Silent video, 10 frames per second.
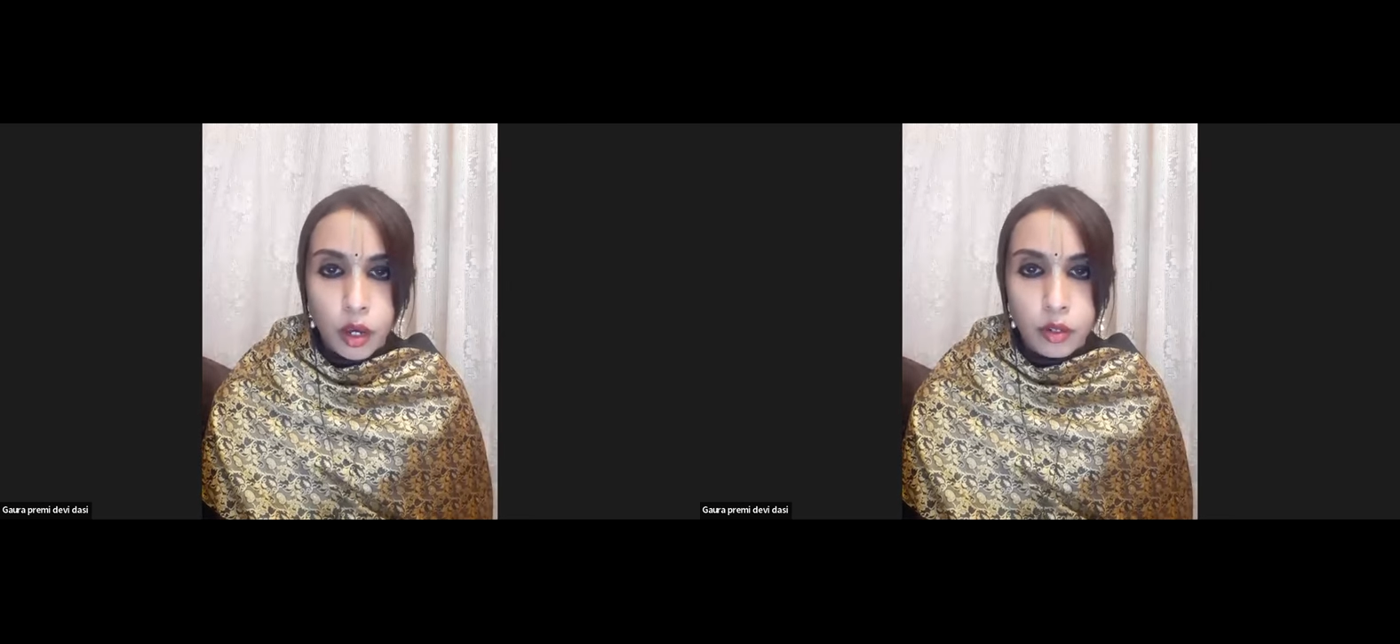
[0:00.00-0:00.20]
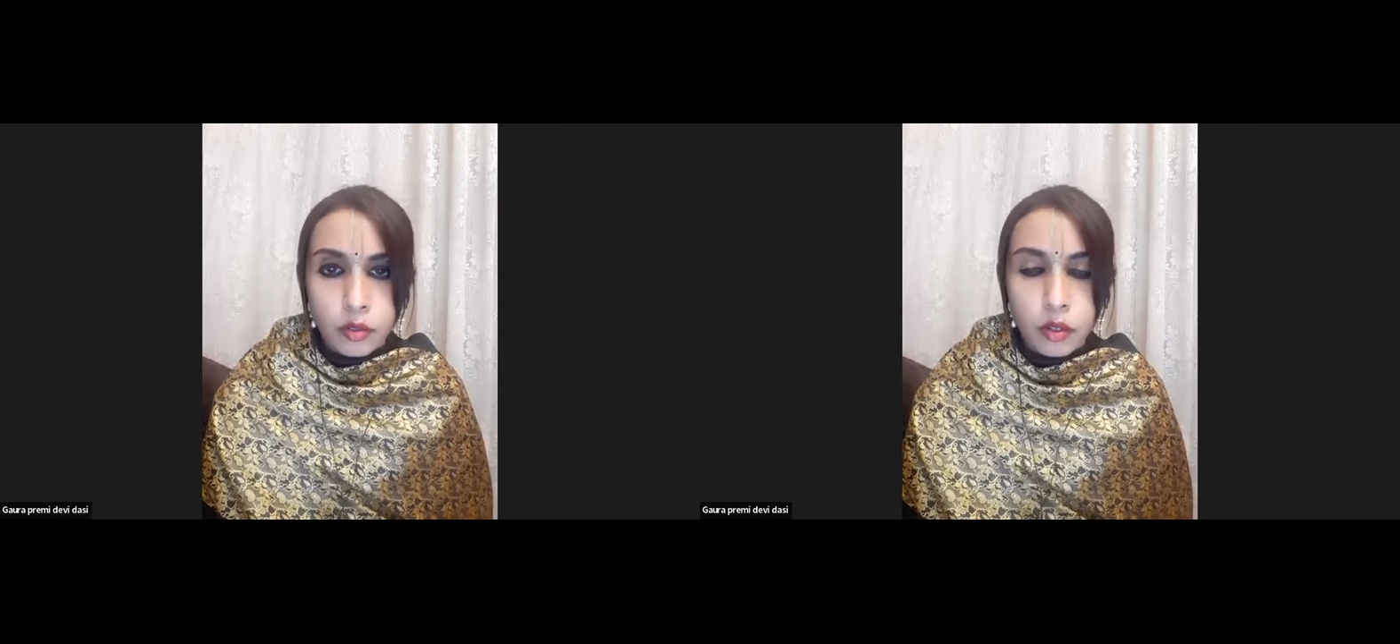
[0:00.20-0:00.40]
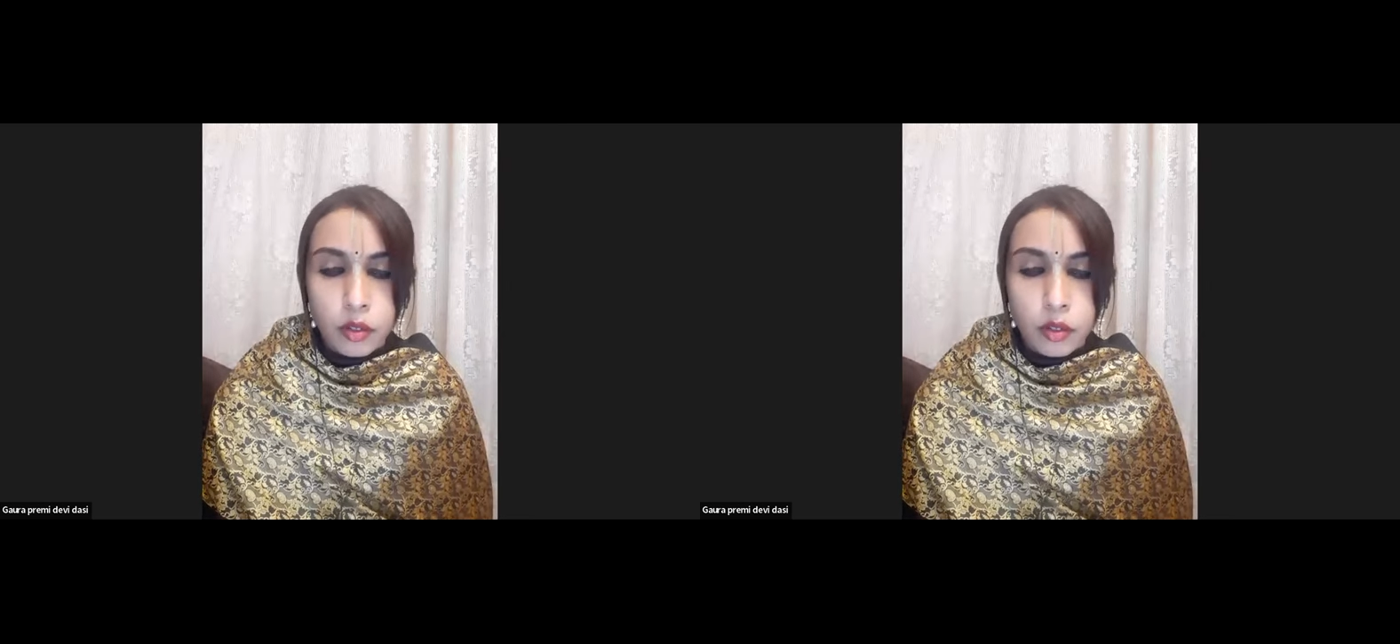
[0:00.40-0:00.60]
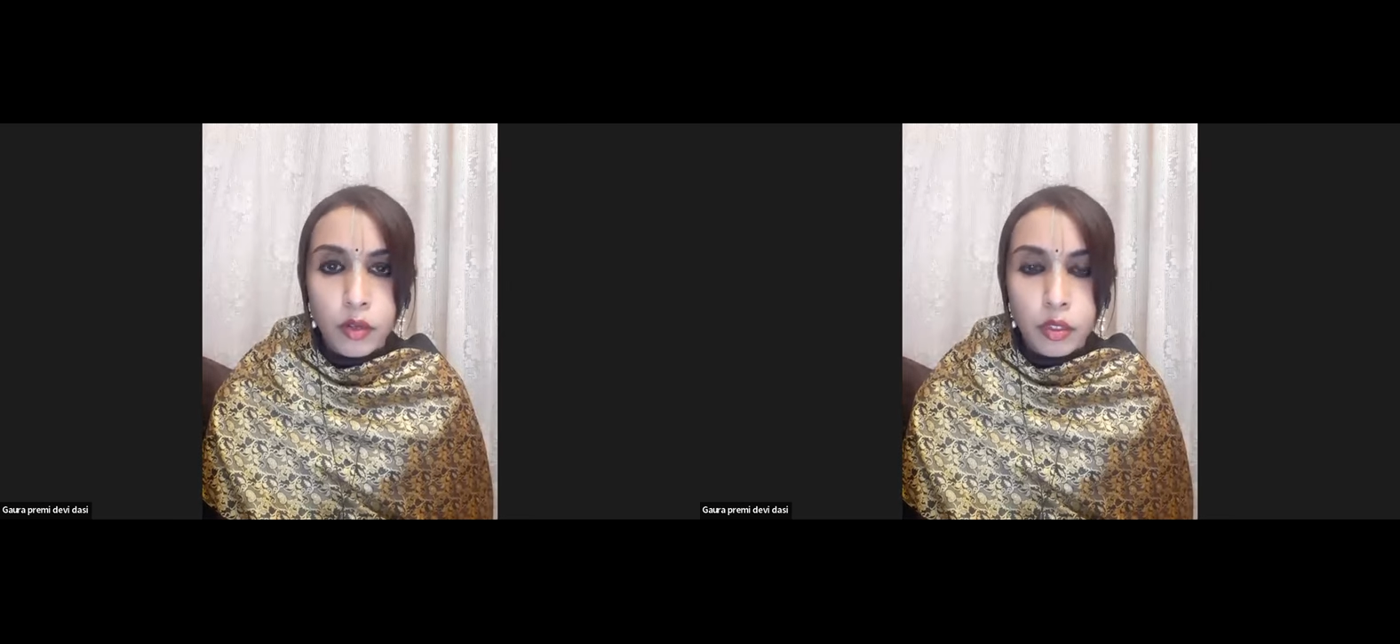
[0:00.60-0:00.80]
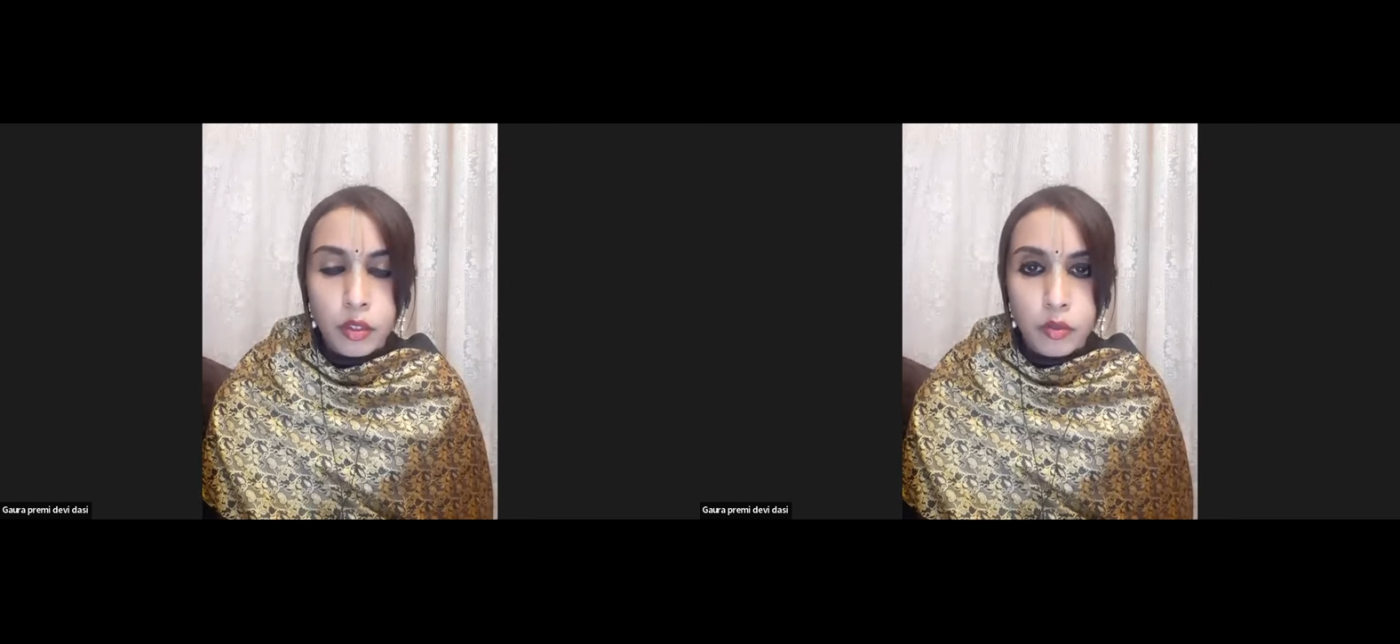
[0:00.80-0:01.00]
are
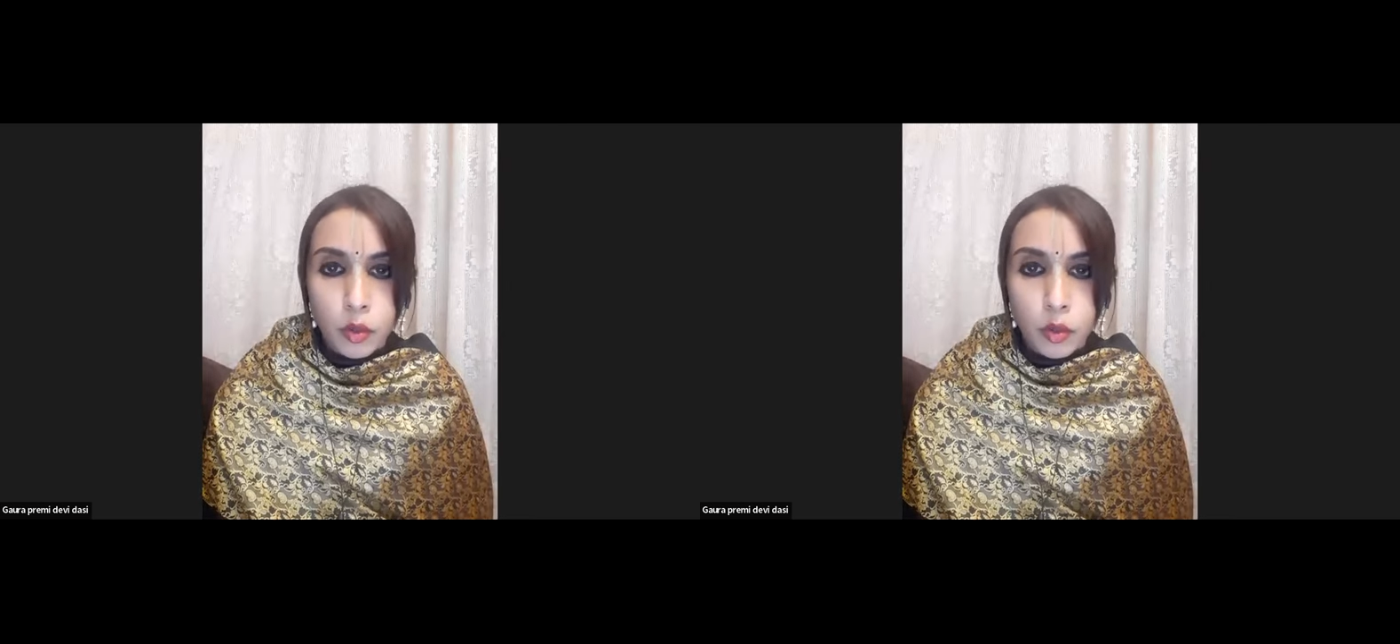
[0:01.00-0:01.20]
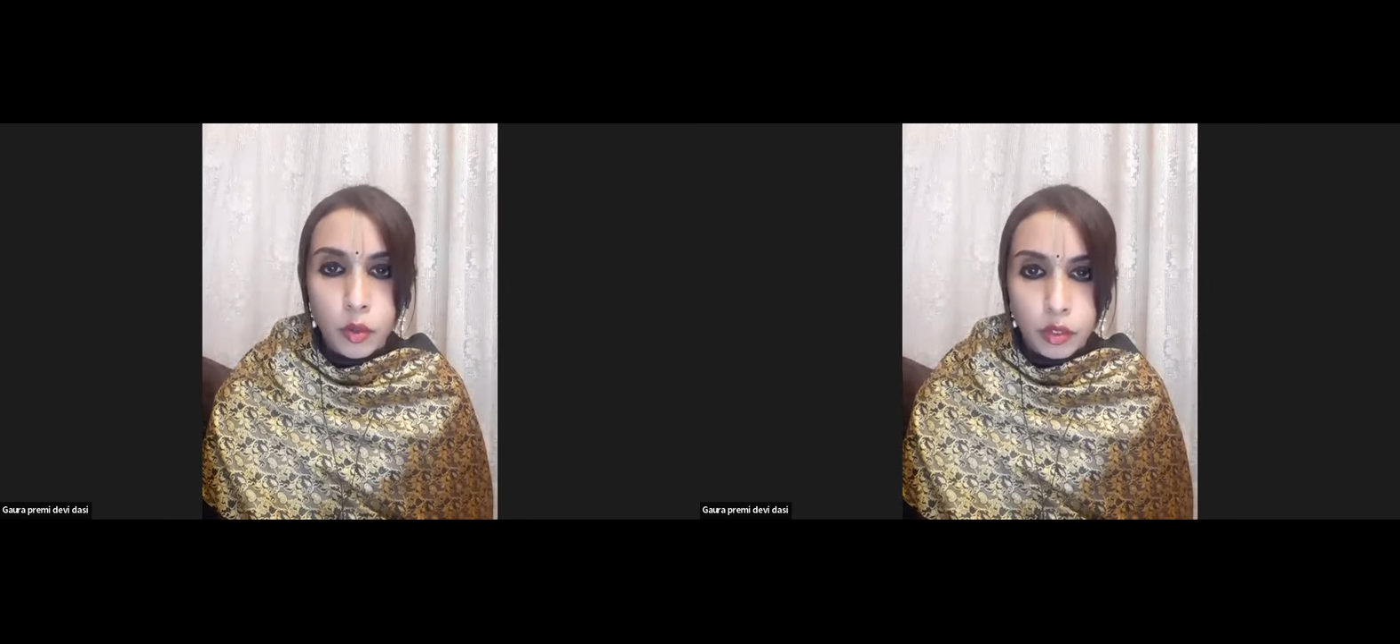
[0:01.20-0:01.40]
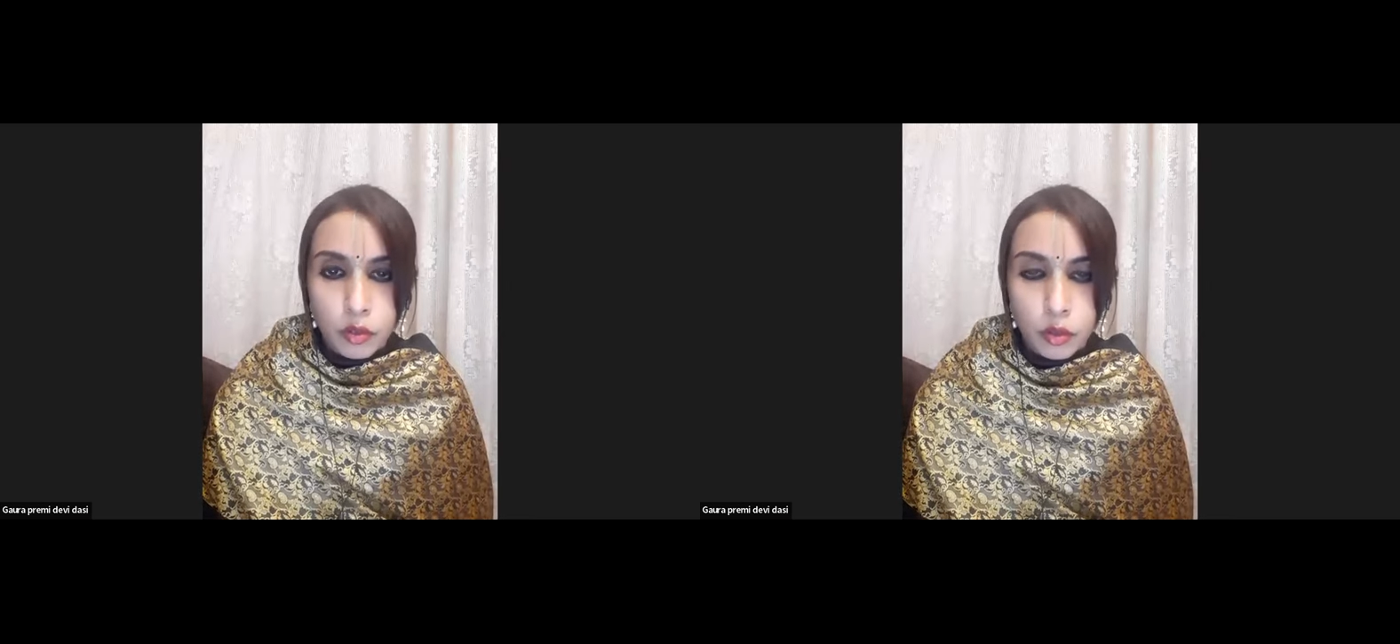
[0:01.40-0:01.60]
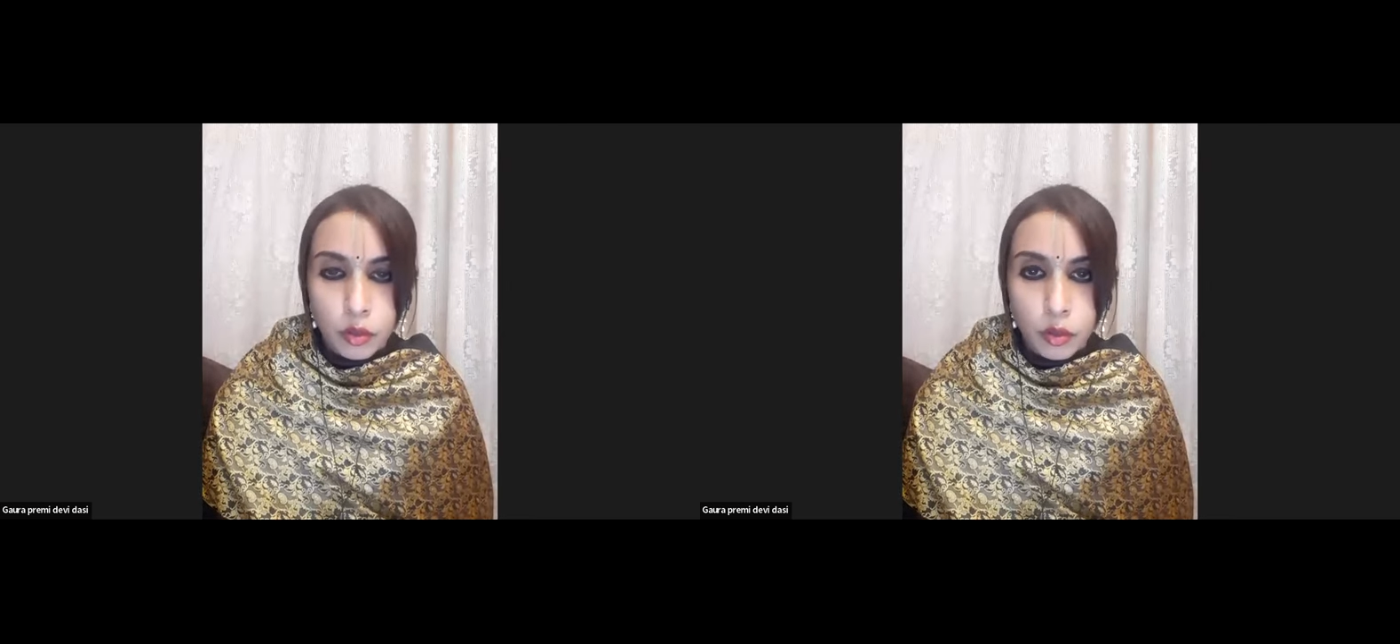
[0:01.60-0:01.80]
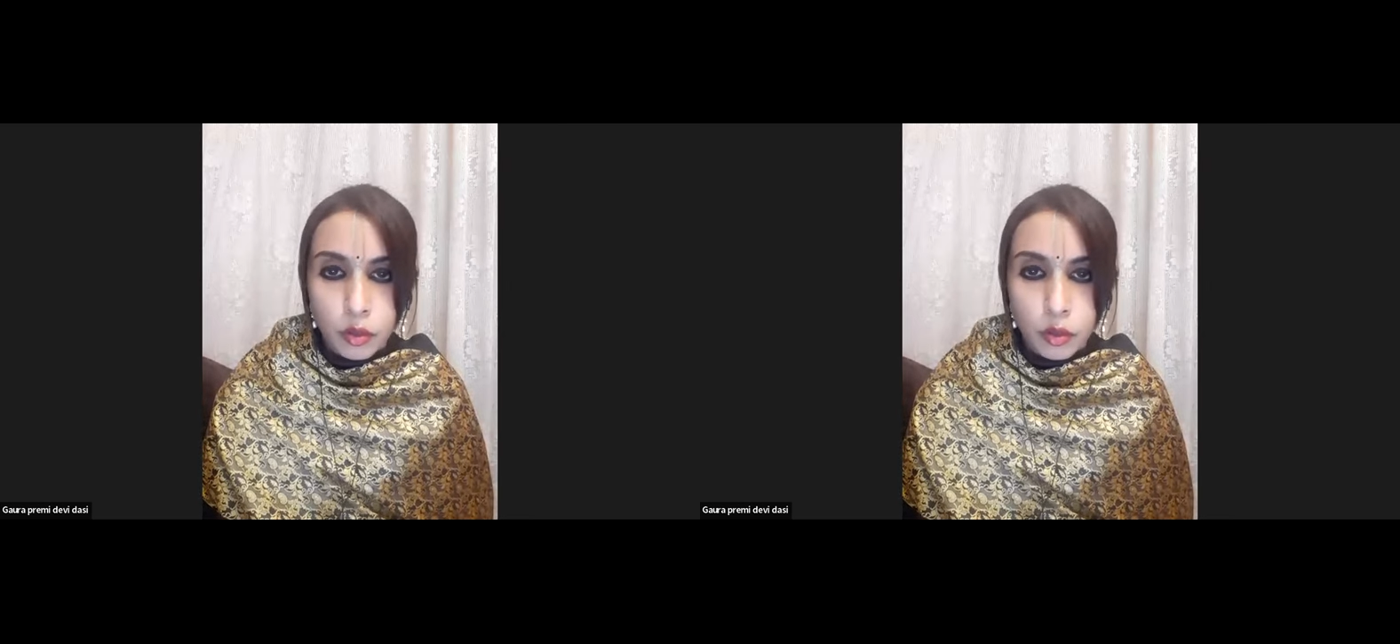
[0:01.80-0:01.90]
delivering the devotees,